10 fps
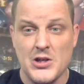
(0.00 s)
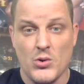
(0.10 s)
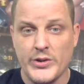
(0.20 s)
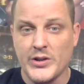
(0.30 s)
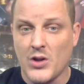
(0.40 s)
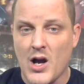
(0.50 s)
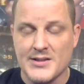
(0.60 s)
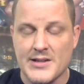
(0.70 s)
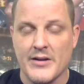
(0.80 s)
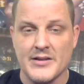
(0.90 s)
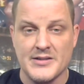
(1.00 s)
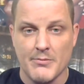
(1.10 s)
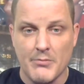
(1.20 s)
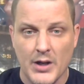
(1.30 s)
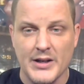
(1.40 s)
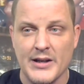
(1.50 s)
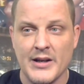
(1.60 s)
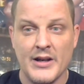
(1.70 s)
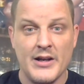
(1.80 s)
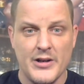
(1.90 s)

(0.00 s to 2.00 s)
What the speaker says: and you only lost out on some money.